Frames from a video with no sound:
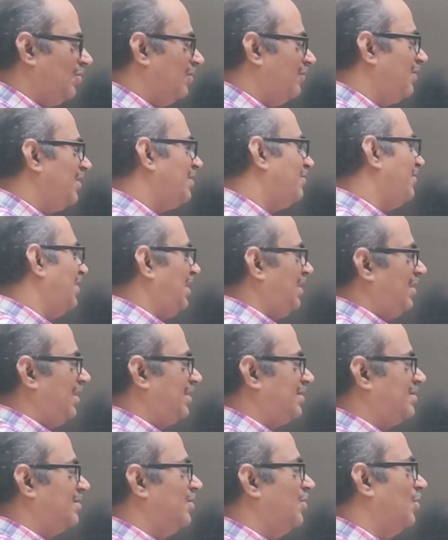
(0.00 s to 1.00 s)
go with
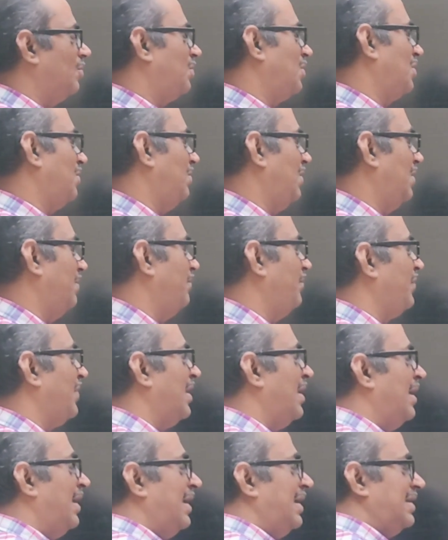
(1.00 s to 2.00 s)
vertex, no problem.
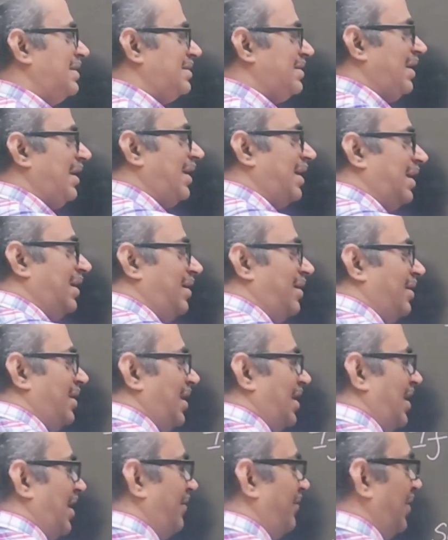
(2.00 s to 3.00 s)
Secant
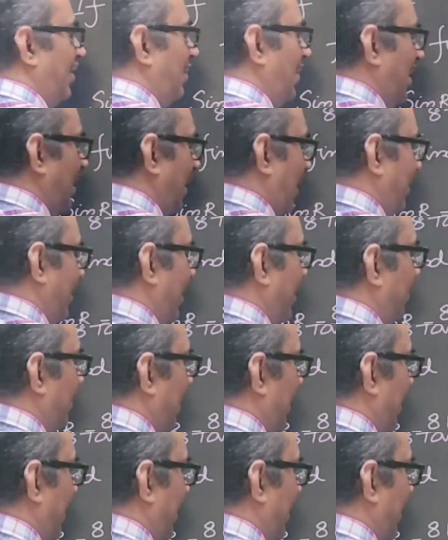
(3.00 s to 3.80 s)
theta will be nothing